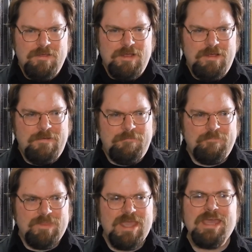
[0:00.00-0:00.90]

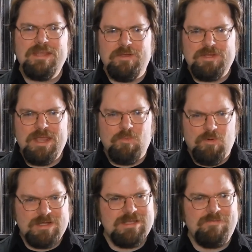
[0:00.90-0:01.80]
handheld camera
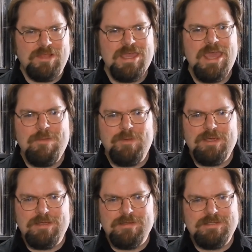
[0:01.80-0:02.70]
work definitely
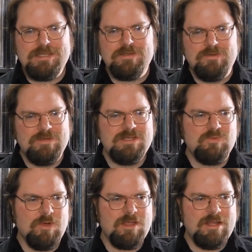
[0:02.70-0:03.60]
aping Dean
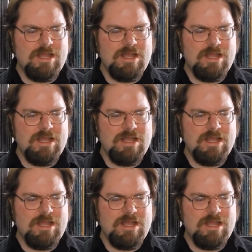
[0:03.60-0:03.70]
Kundi's work